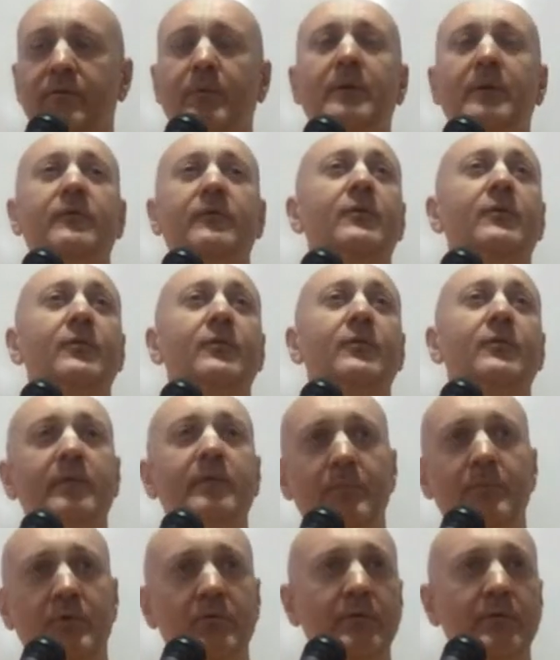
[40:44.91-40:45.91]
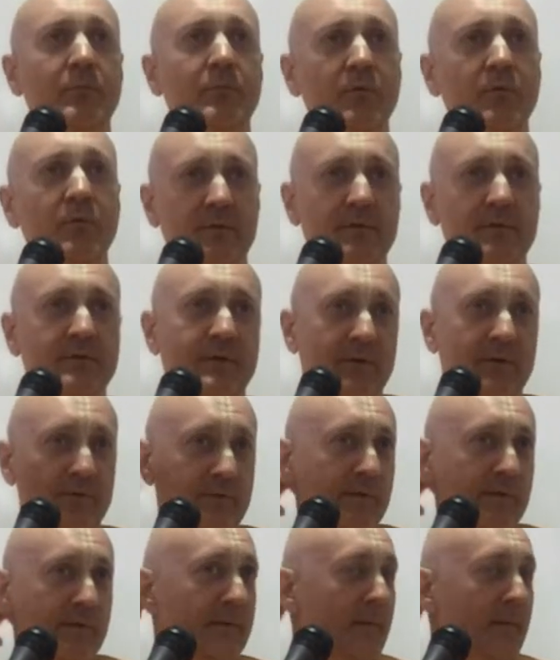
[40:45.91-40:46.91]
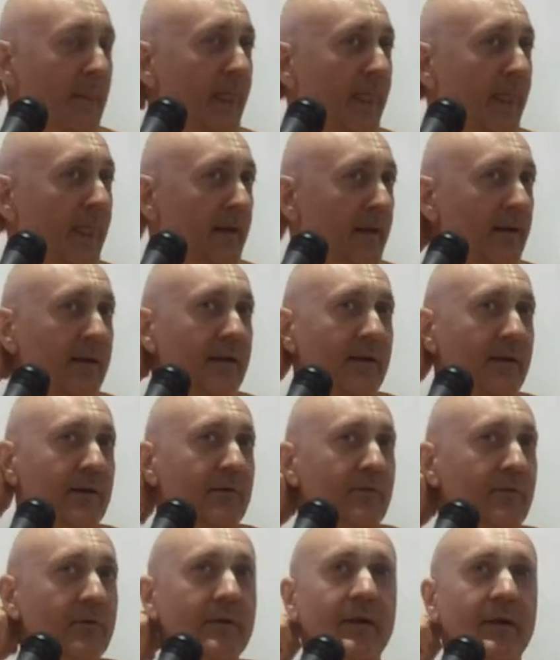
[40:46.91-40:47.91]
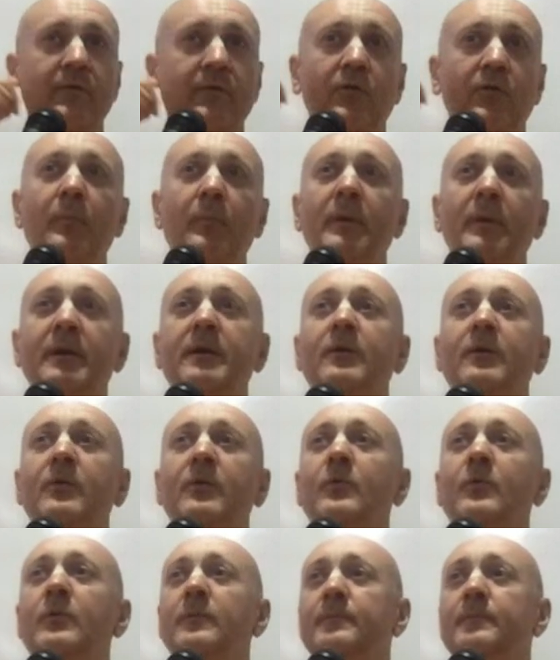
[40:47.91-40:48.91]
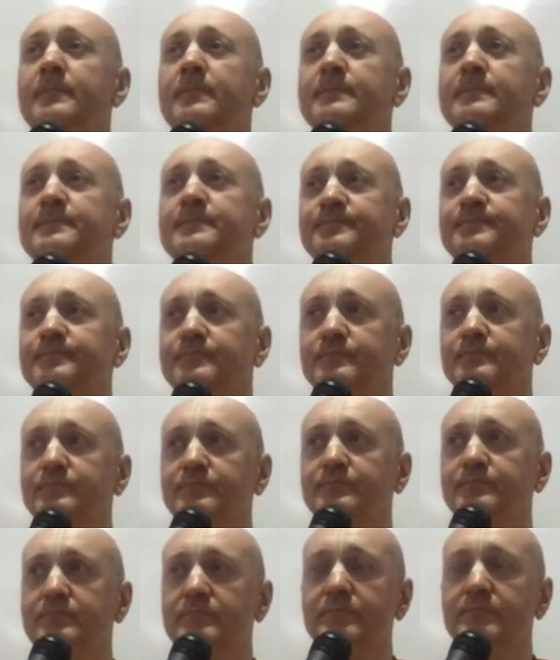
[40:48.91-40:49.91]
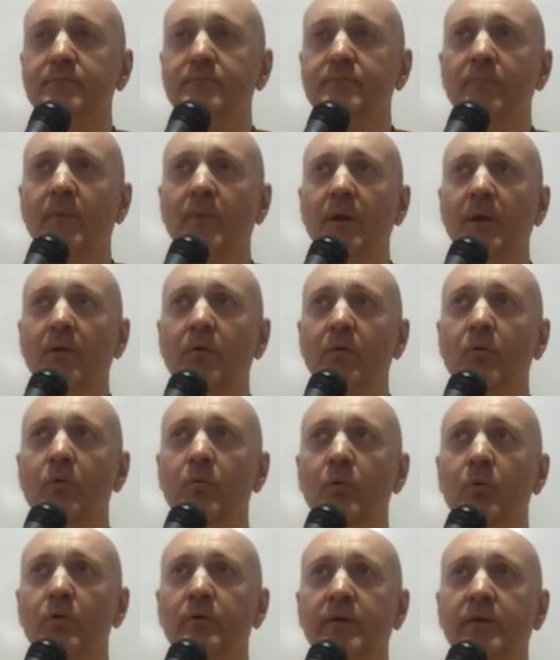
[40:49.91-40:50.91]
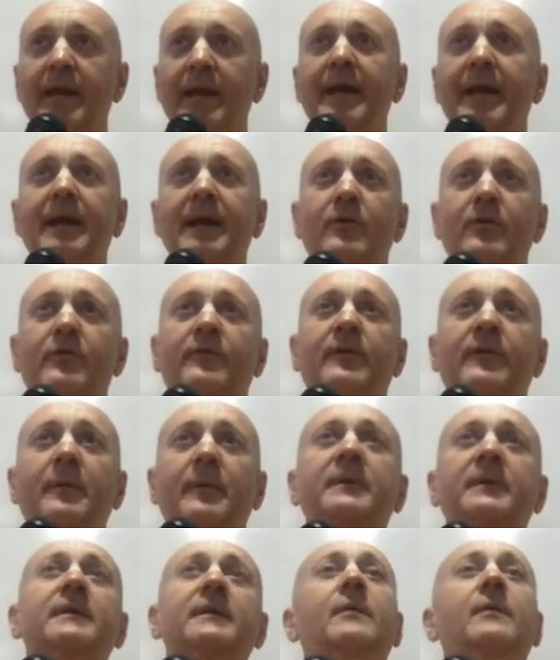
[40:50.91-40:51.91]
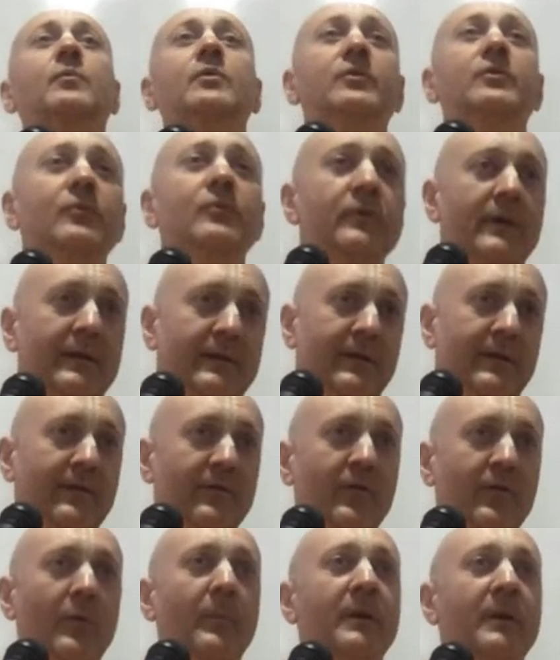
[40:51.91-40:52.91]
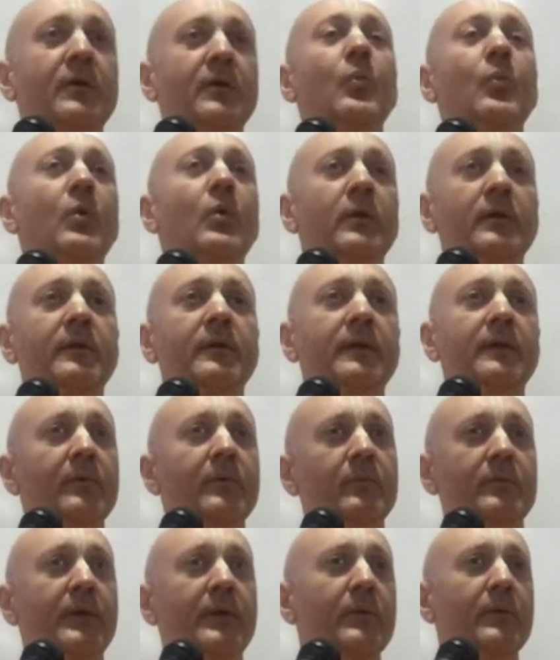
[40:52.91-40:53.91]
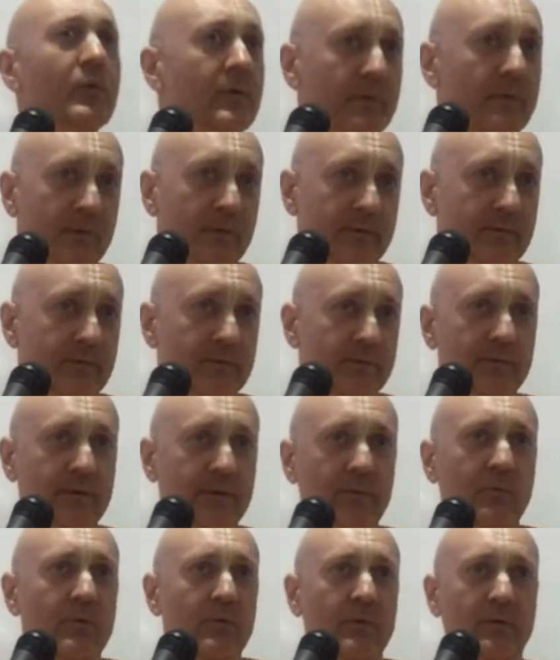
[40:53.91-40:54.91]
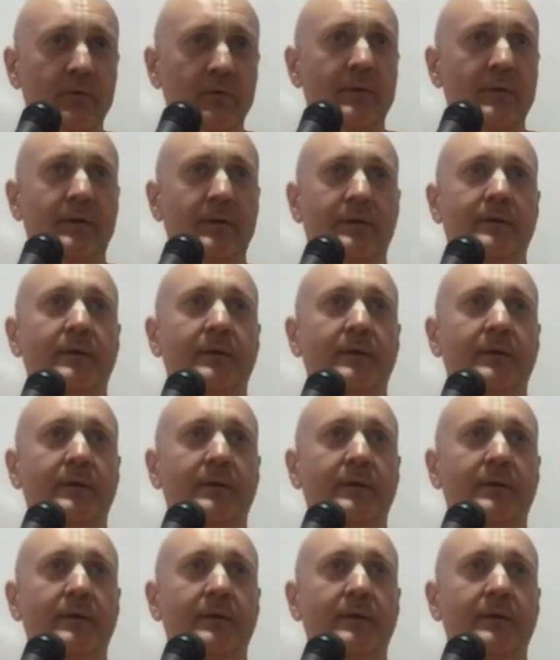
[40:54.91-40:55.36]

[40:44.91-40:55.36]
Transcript: Once you use them, you remove the chairs. So then somebody who who would care or something, they would do that. And somebody who wouldn't, they wouldn't. They wouldn't do it.